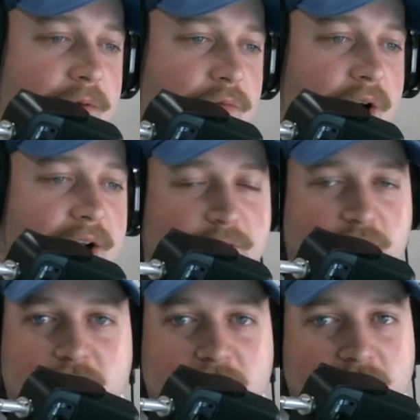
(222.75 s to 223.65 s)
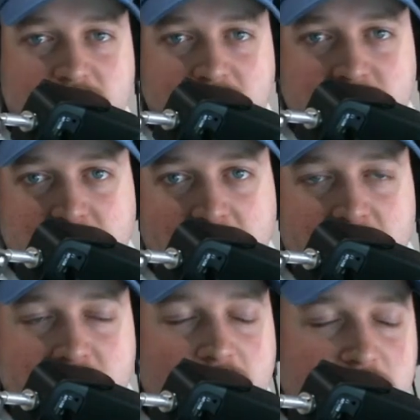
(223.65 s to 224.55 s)
reading a few things, and I
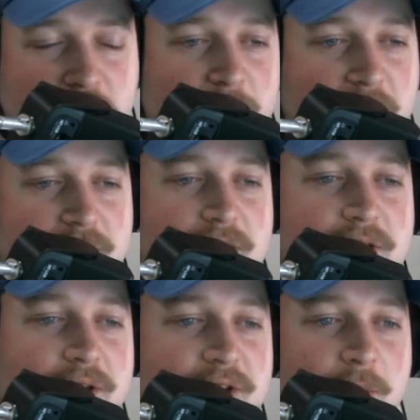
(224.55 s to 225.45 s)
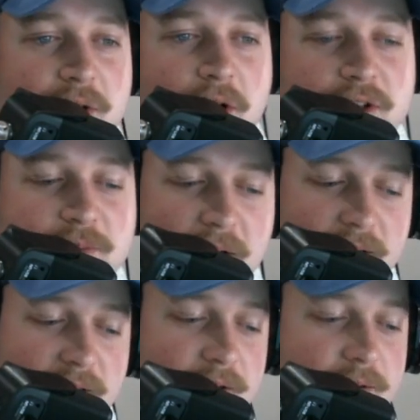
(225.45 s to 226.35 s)
haven't done too much research, I'll be honest,
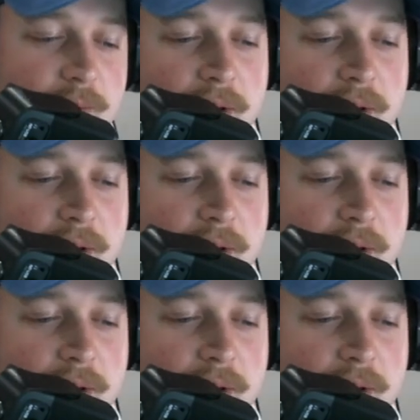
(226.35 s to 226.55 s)
but the